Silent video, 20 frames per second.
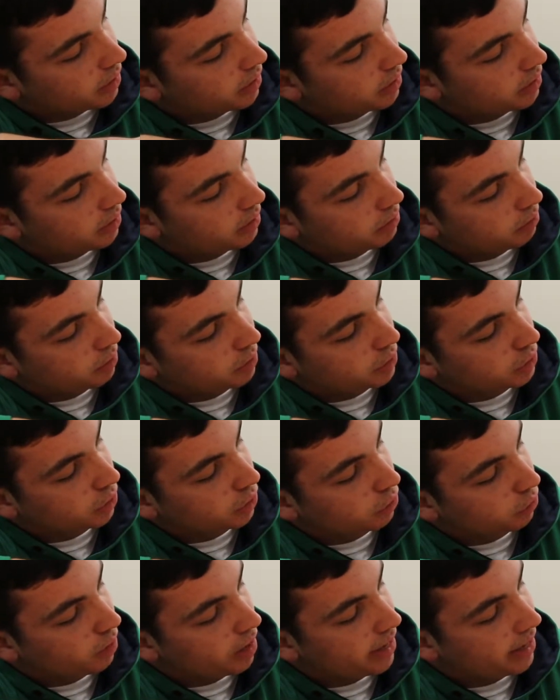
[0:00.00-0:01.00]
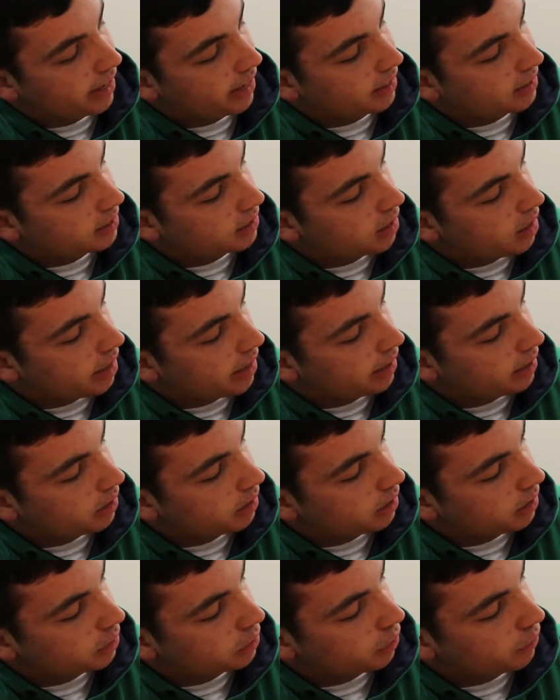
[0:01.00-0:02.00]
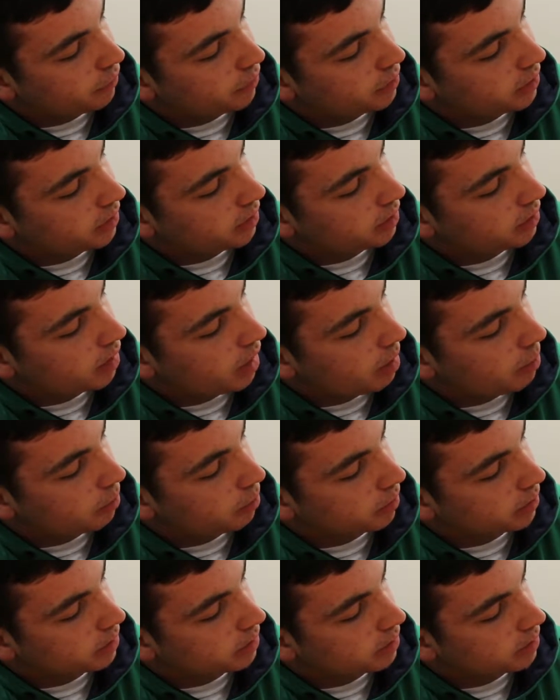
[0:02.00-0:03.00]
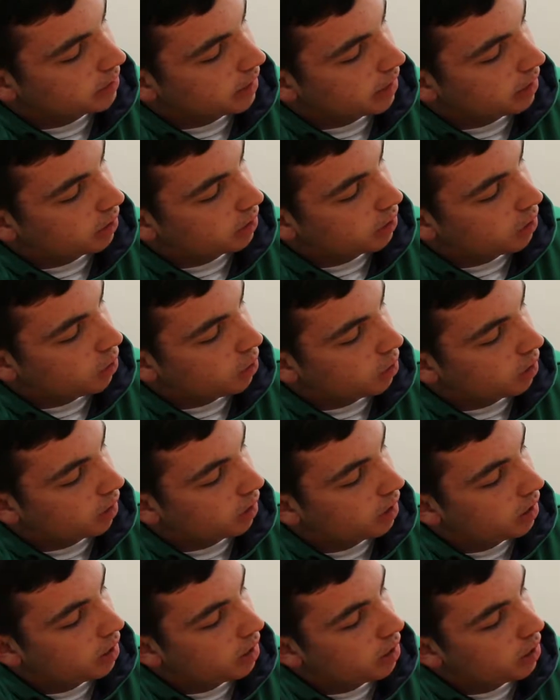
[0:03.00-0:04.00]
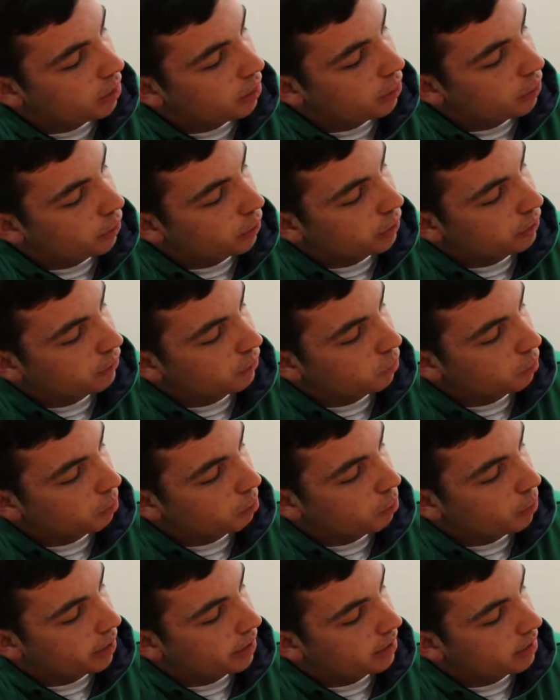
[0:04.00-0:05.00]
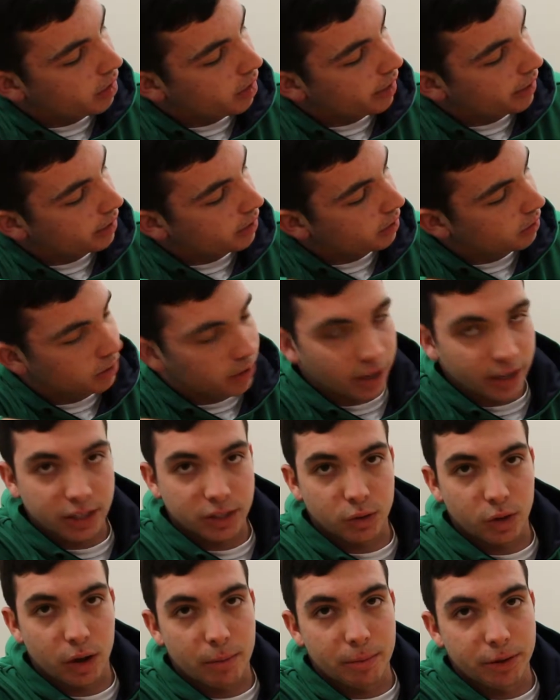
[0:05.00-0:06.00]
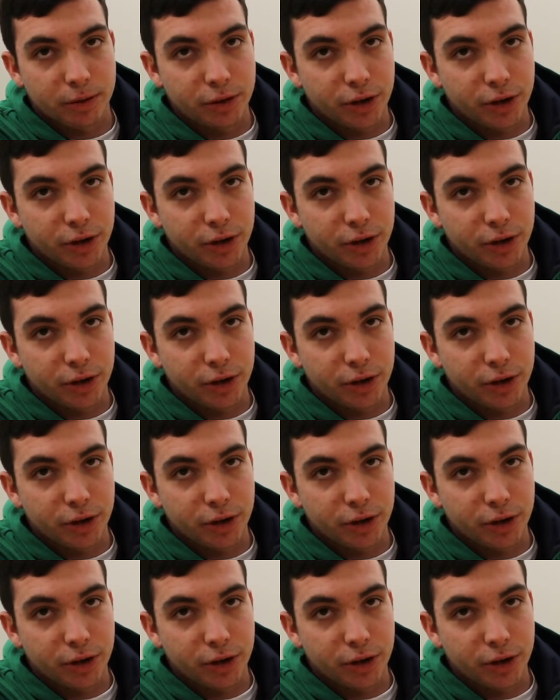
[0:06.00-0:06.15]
here, which is on the right hand side. So if you see the top where it says Derek Carr 34.9. Okay, so I